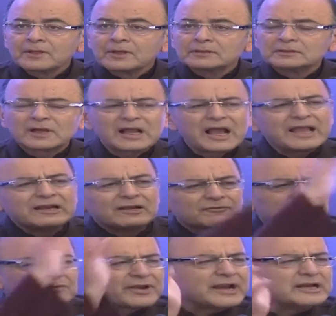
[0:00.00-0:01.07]
The kind
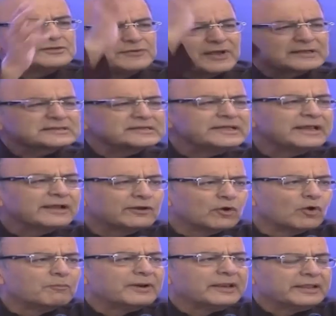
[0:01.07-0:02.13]
of trends we are seeing
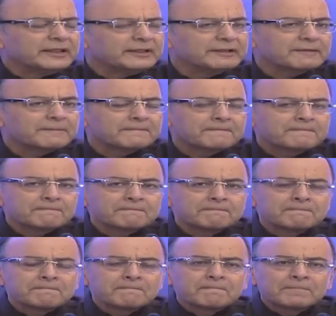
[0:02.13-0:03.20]
globally,
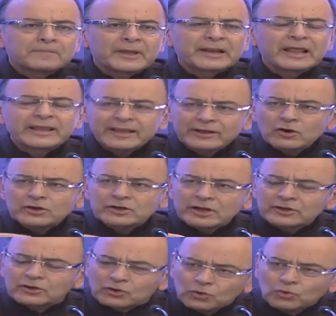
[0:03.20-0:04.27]
and I cannot
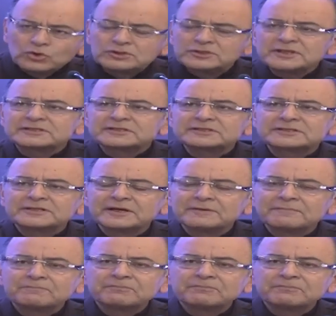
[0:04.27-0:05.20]
conclude this uh,